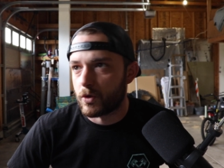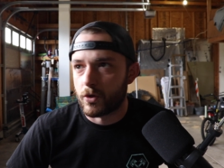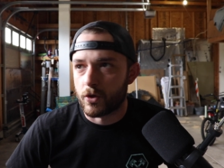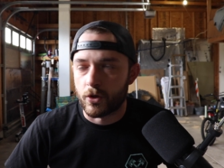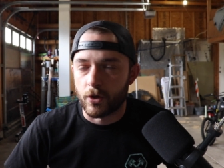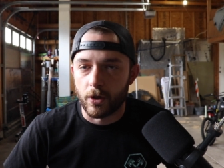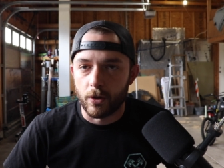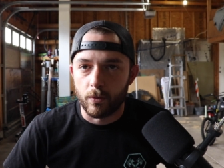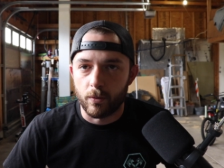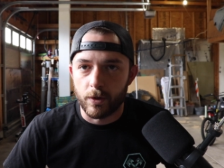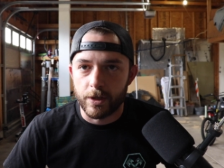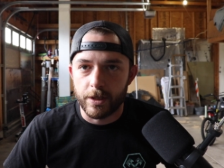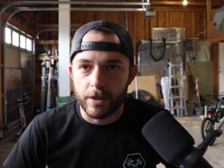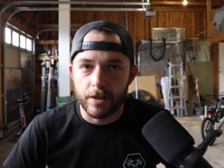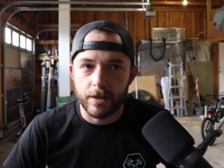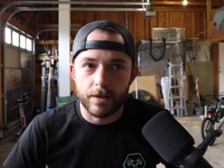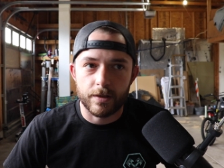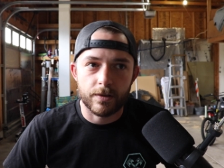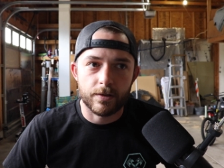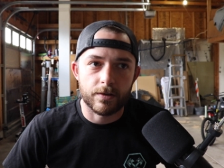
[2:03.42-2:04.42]
2
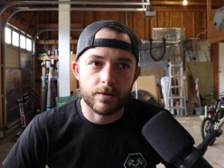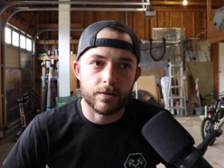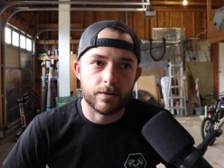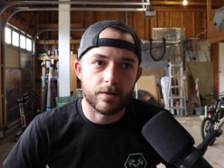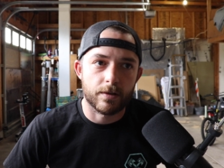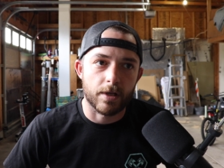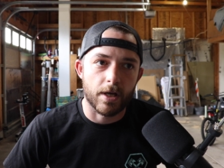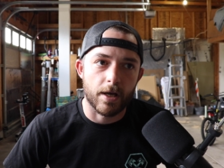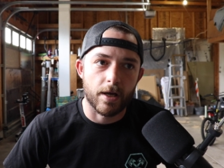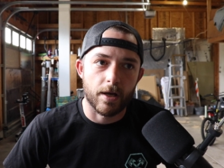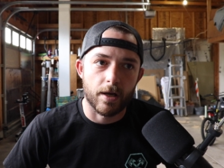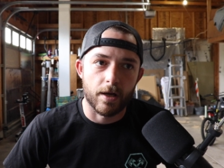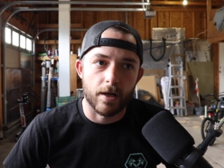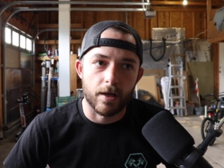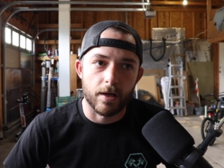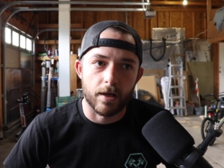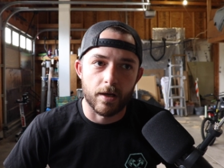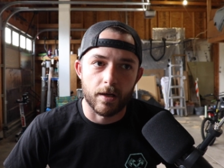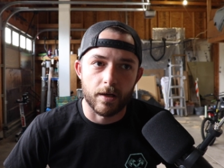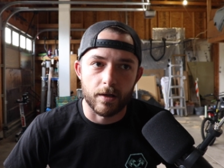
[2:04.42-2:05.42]
weeks
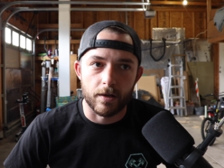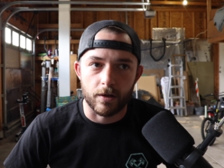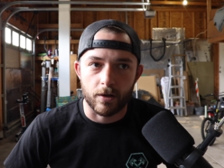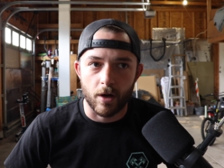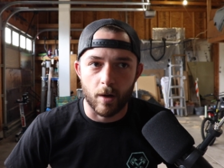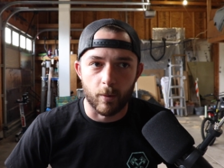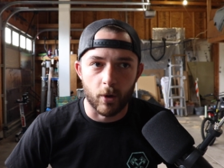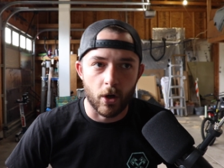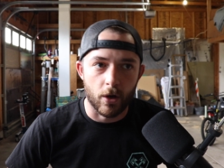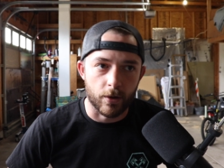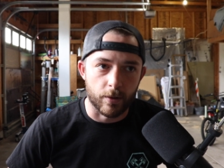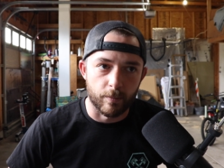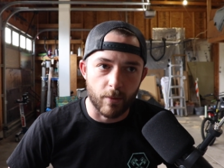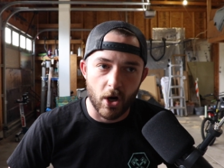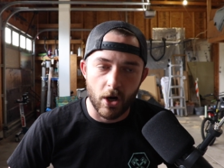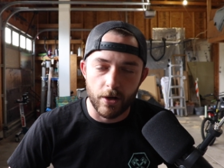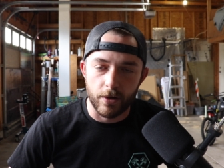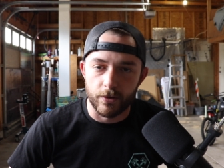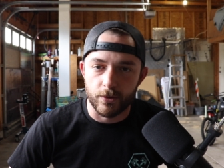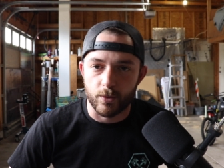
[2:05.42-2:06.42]
and a couple hundred
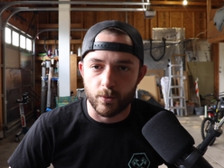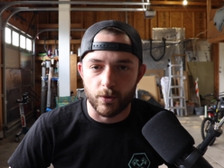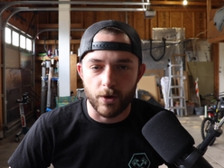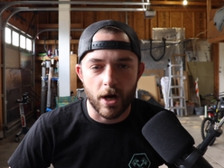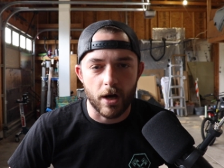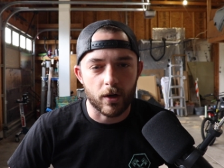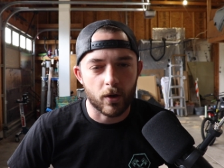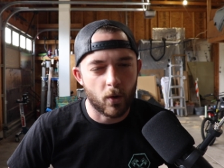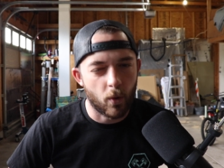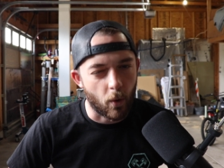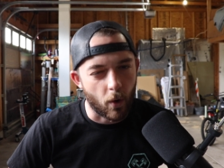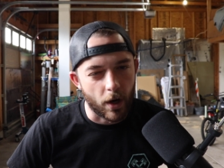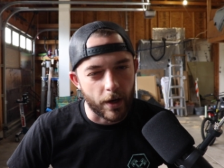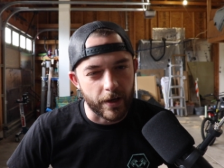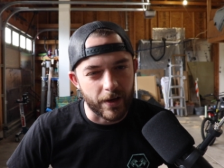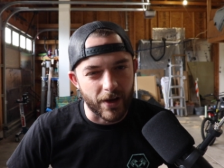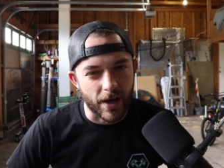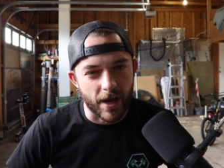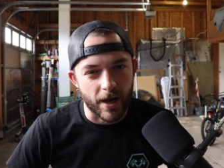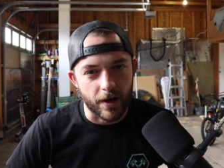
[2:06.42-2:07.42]
miles. We're not
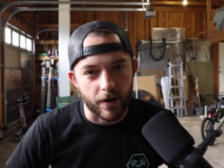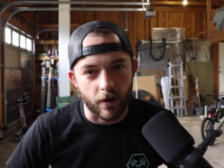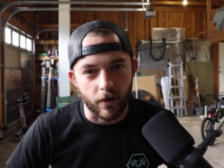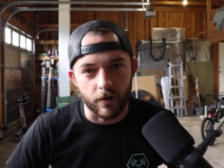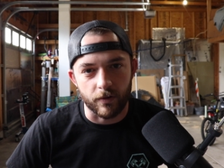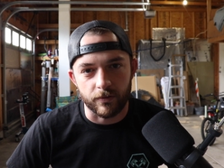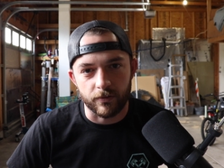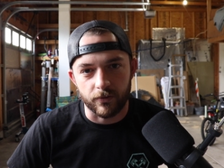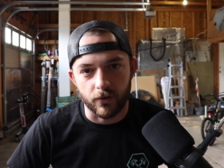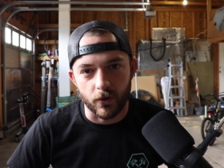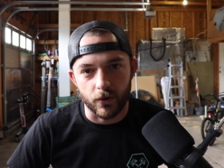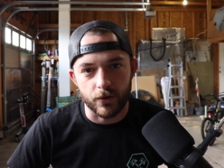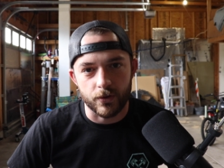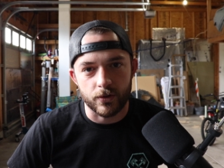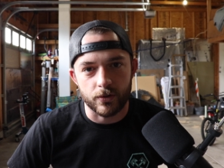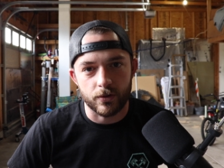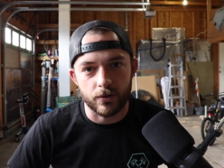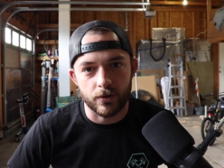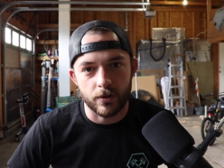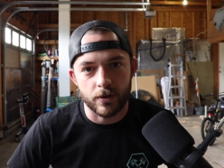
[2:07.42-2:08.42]
quite at our
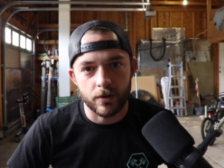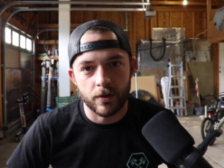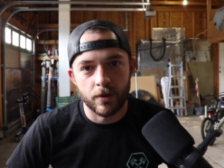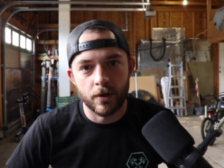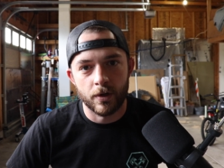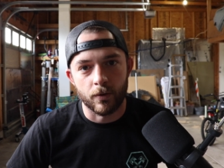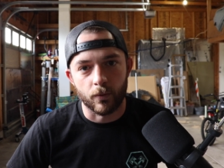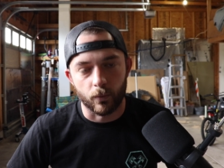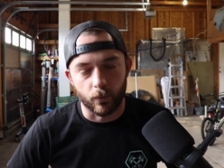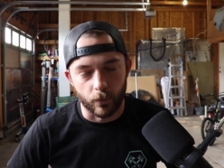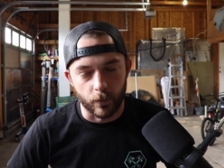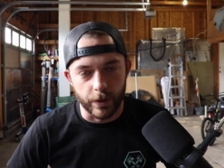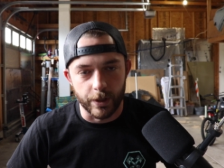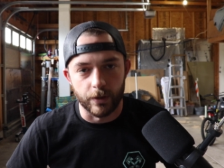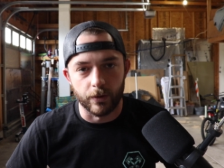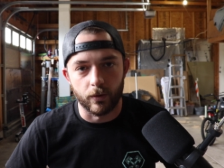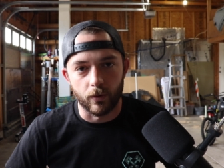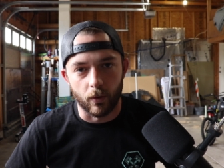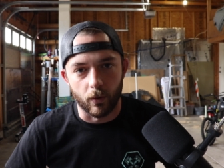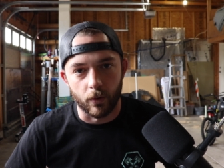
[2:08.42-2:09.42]
first
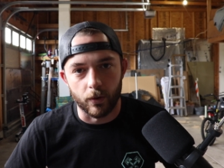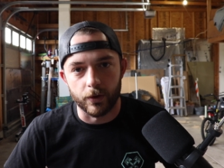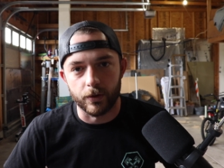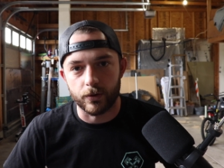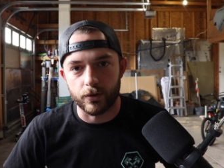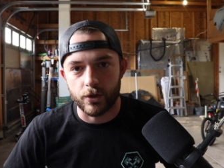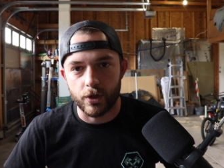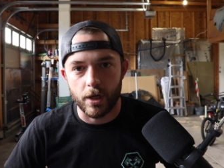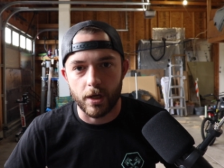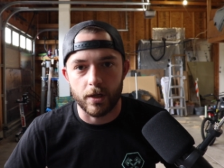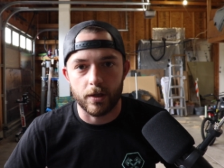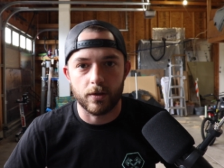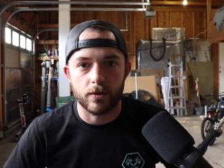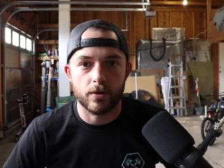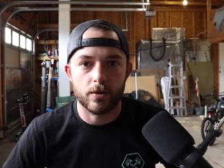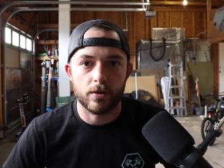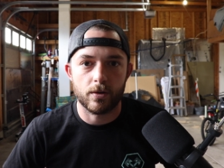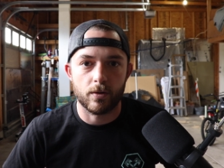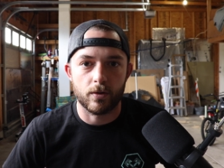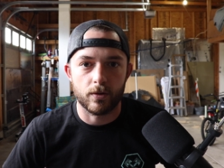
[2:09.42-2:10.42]
real oil
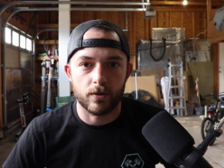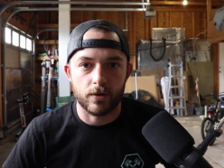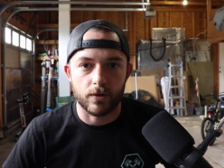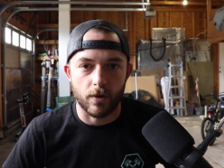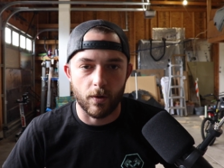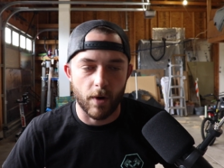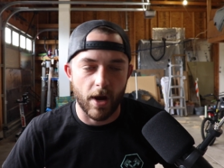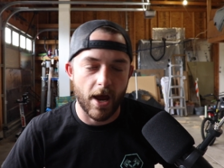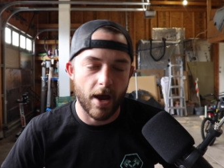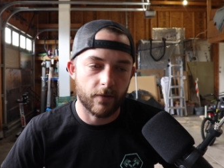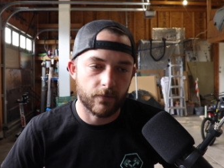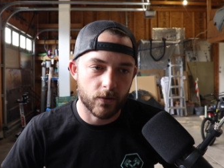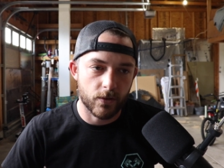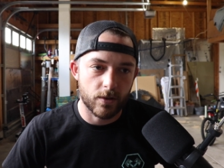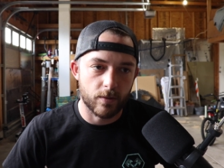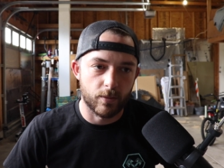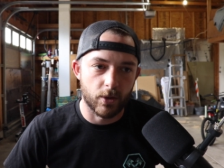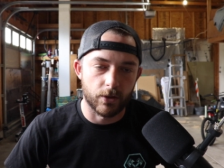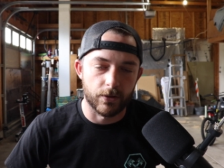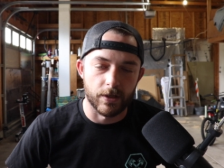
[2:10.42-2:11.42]
change. So after
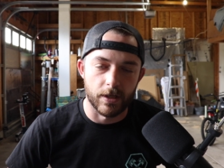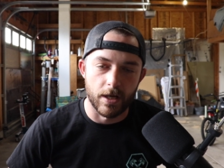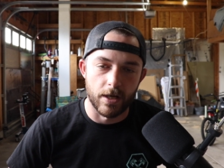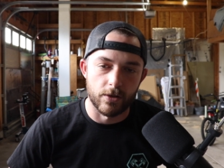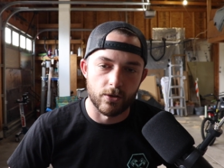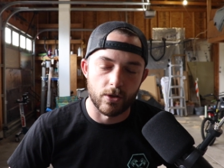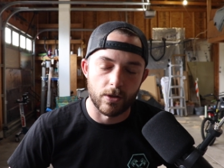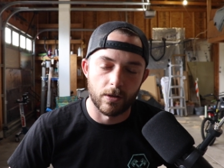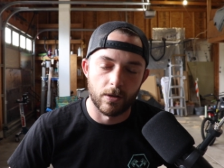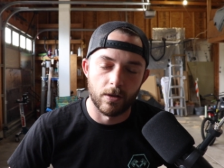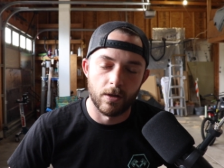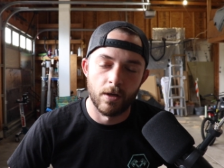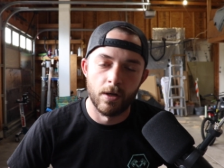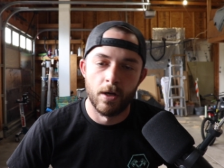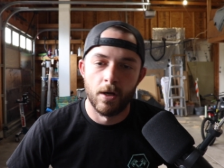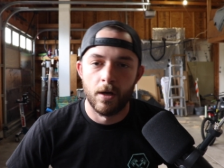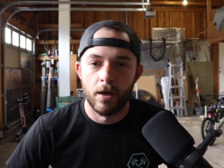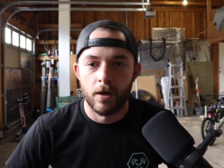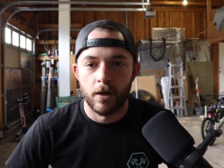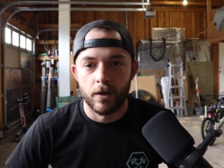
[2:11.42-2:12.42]
you build the engine,
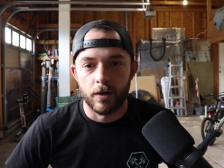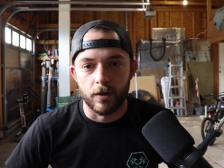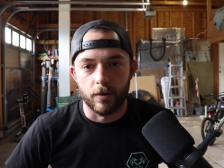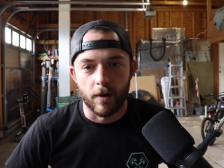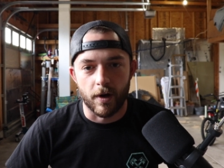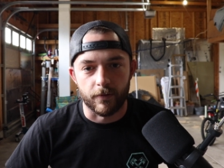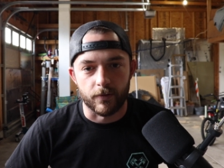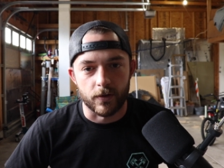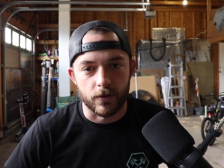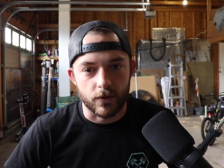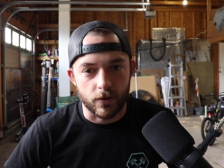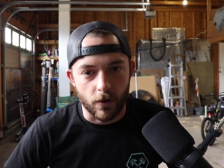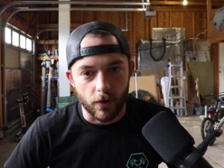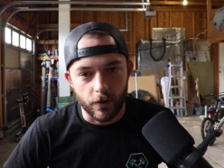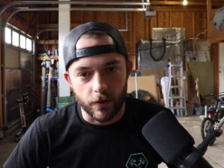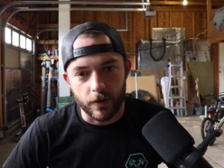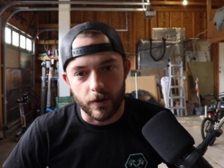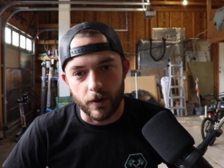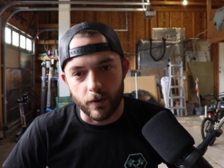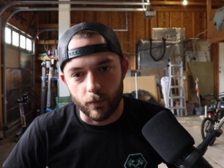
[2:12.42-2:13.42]
you have to
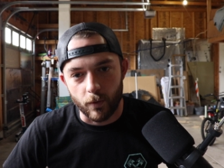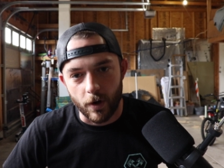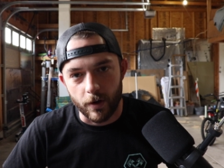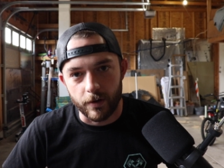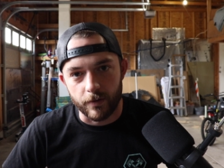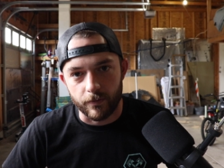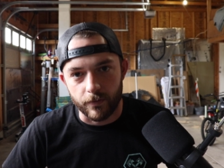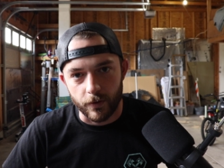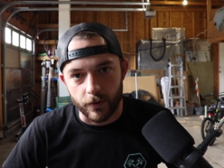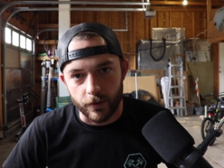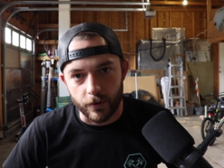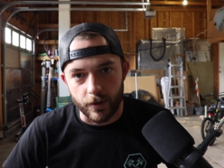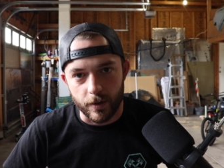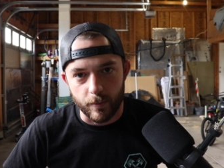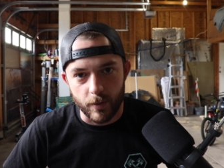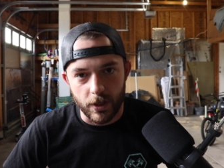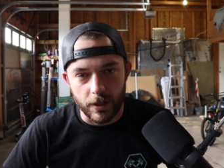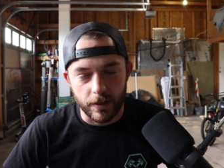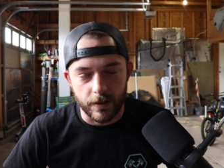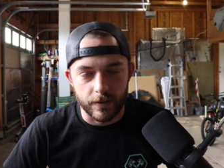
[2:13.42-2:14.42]
start it and run it for 30
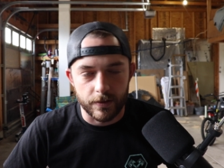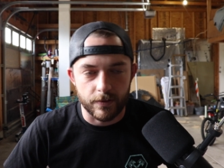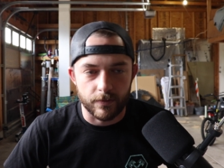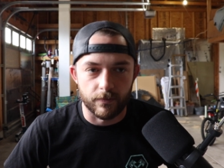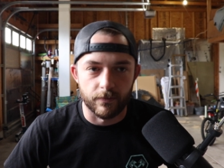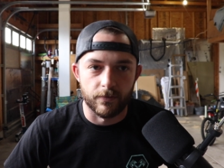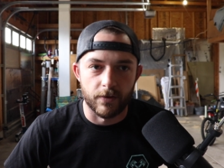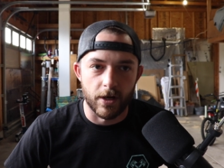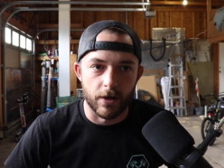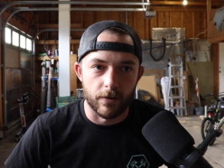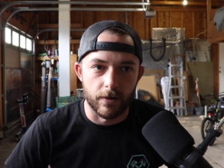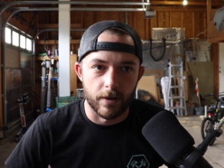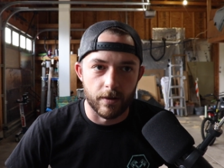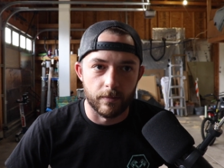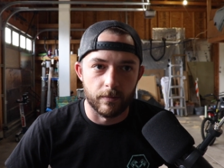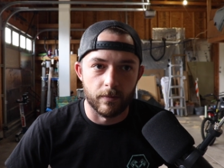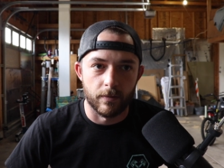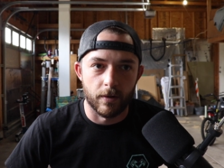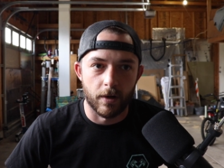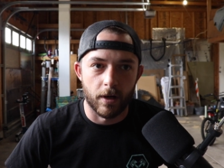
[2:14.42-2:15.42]
minutes, varying